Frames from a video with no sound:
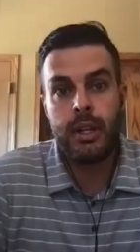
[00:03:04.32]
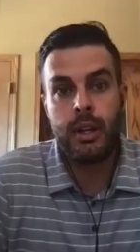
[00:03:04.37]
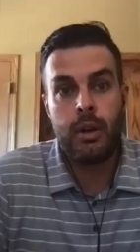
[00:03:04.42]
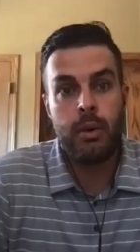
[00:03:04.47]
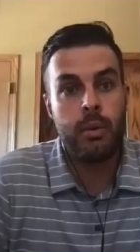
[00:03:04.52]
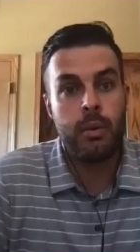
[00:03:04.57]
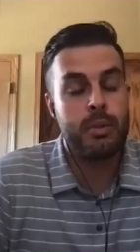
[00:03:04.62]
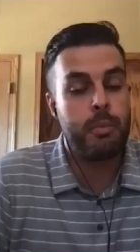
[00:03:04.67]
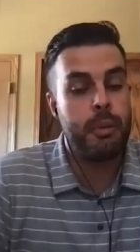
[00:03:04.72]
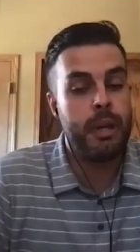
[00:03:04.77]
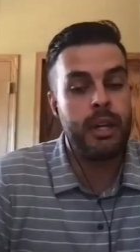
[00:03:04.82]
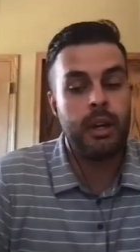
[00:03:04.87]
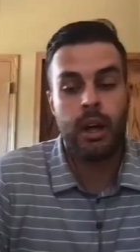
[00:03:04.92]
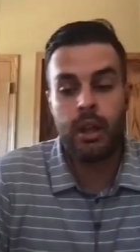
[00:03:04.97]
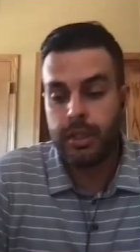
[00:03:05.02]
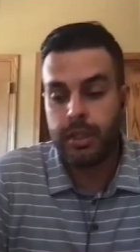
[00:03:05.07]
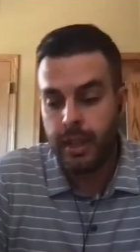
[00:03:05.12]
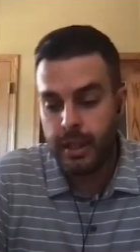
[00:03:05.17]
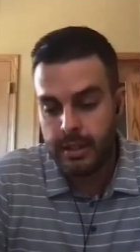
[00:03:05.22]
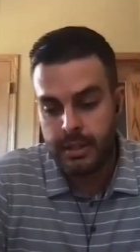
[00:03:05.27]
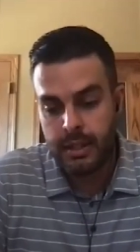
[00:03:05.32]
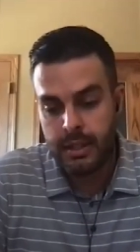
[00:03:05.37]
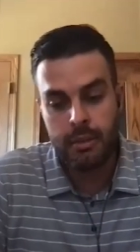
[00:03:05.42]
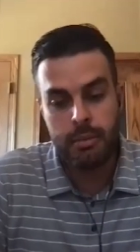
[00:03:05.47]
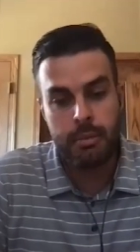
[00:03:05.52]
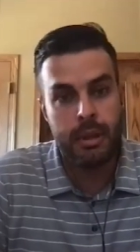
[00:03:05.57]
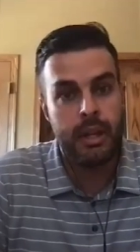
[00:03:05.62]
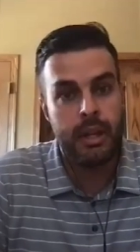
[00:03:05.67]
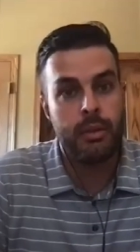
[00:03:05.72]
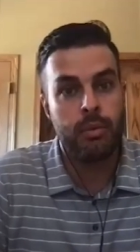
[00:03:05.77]
know was being authentic,
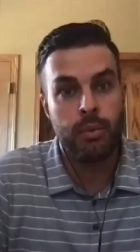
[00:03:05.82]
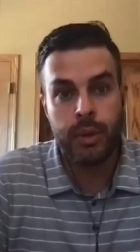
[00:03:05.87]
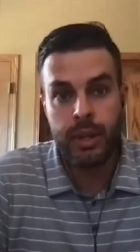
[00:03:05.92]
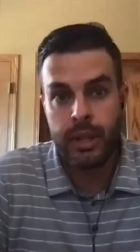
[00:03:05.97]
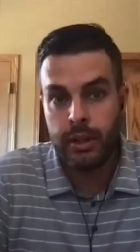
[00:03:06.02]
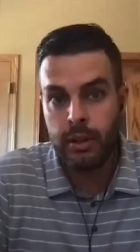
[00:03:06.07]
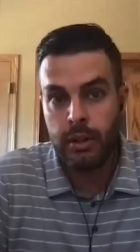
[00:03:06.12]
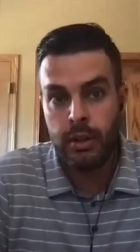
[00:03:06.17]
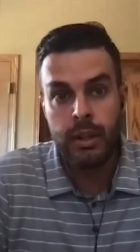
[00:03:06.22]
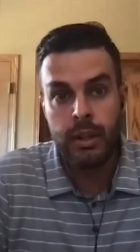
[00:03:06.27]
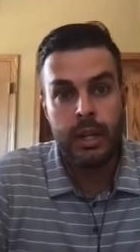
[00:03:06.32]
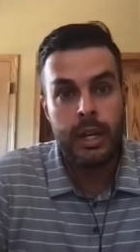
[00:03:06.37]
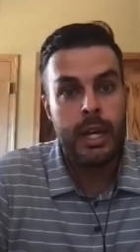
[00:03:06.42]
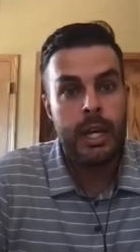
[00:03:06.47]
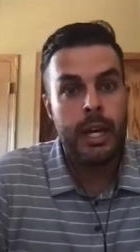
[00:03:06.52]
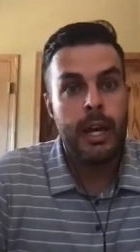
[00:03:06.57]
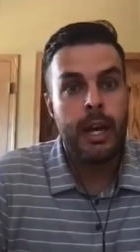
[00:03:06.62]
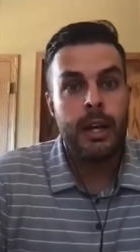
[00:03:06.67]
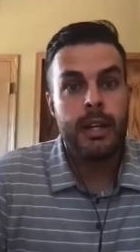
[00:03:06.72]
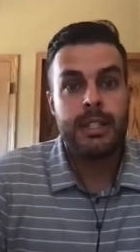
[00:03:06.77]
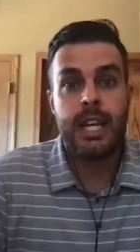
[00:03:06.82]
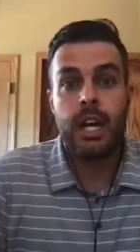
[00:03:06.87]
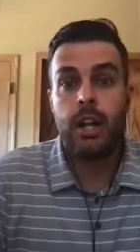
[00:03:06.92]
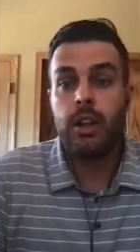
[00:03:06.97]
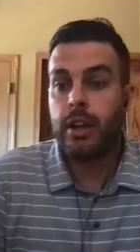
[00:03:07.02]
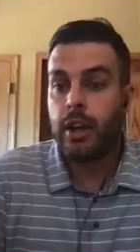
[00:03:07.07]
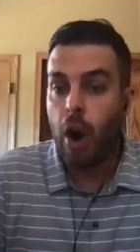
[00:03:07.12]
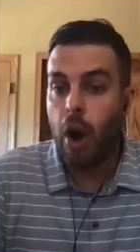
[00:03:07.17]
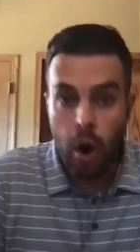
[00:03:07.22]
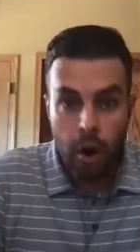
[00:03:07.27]
being real,
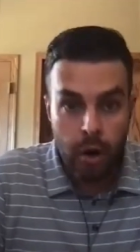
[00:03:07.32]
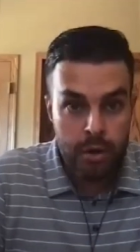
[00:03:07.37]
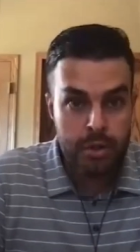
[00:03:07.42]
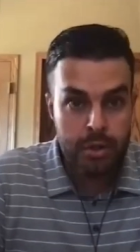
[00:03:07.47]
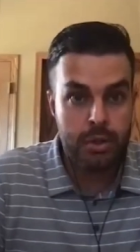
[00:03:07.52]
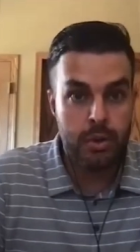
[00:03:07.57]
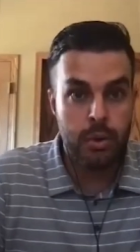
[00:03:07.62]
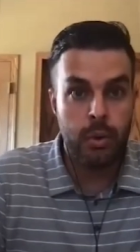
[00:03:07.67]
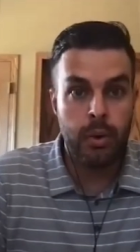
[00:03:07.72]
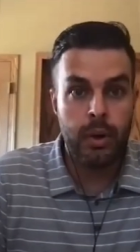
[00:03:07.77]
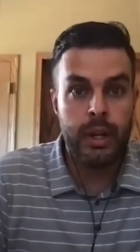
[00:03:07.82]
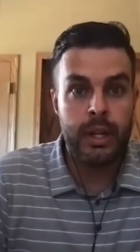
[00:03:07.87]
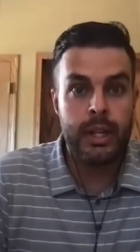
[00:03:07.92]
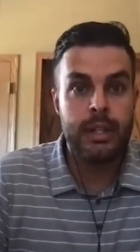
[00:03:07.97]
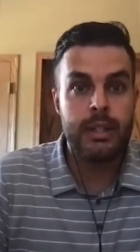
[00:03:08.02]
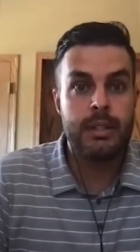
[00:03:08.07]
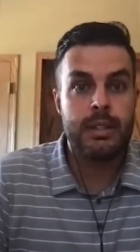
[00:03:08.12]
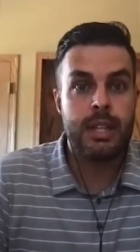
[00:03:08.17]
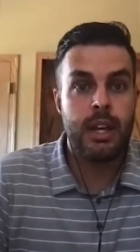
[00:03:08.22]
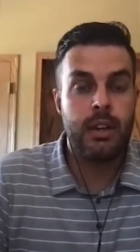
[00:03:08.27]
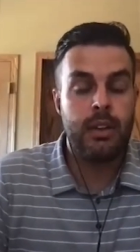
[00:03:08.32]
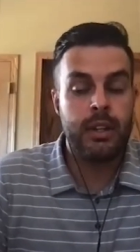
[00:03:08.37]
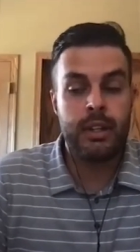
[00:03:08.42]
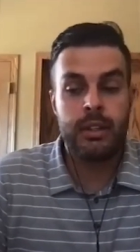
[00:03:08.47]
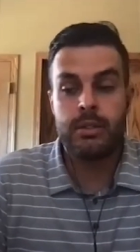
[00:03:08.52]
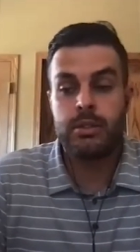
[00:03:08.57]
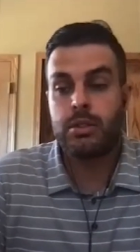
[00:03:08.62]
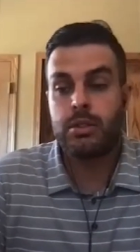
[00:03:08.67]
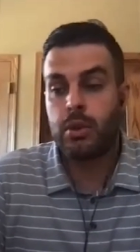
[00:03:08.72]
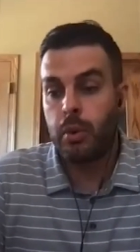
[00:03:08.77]
telling our story,
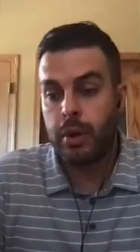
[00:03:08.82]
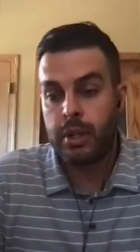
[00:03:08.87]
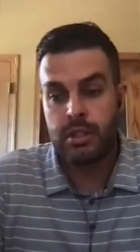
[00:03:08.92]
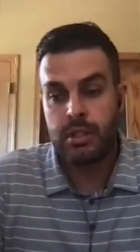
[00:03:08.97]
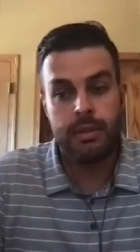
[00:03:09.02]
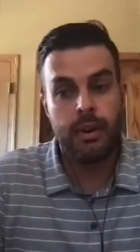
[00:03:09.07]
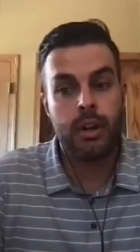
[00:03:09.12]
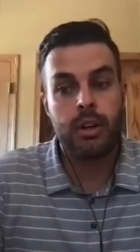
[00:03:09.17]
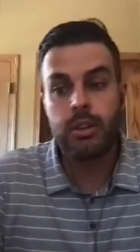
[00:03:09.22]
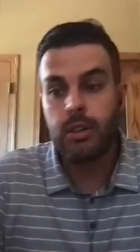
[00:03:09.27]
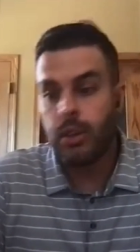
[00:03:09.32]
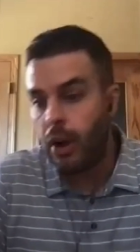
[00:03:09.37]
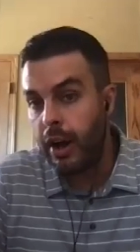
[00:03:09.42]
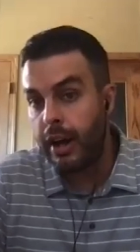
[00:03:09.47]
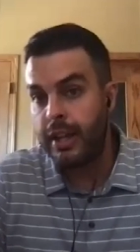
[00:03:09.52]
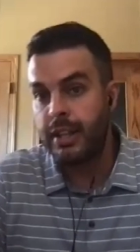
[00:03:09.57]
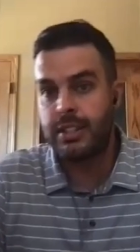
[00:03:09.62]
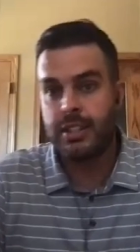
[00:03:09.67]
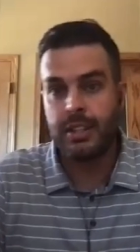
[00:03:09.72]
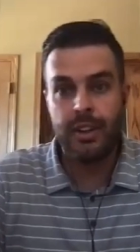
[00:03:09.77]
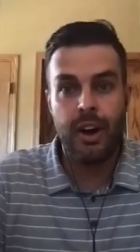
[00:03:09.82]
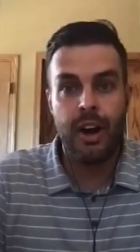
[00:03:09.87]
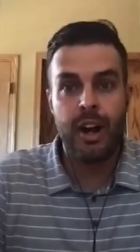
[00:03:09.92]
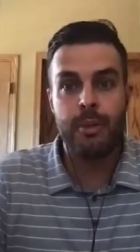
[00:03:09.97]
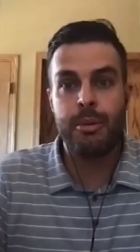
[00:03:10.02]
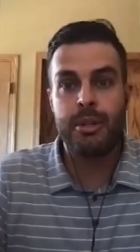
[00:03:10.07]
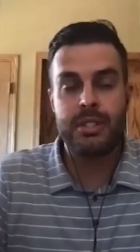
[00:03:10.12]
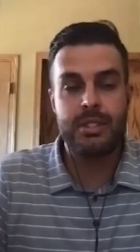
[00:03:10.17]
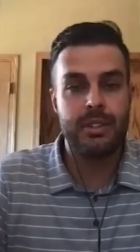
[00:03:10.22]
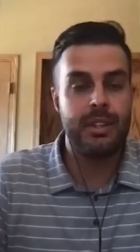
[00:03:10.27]
telling stories of our clients
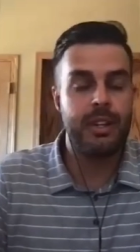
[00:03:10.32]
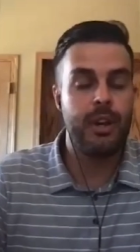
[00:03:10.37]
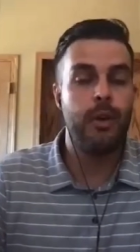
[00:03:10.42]
anonymously.